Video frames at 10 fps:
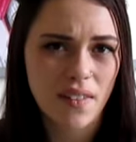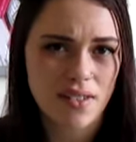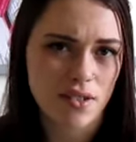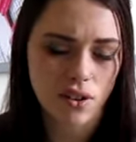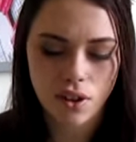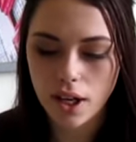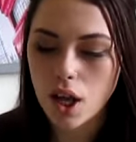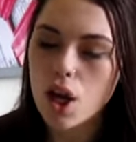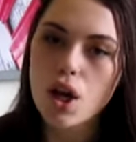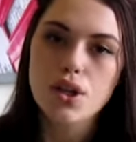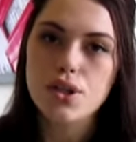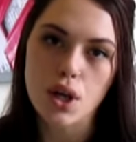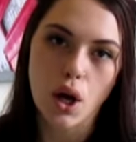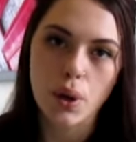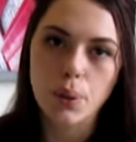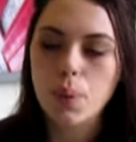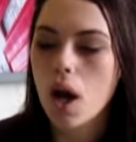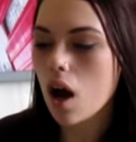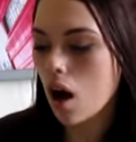and that's not great. So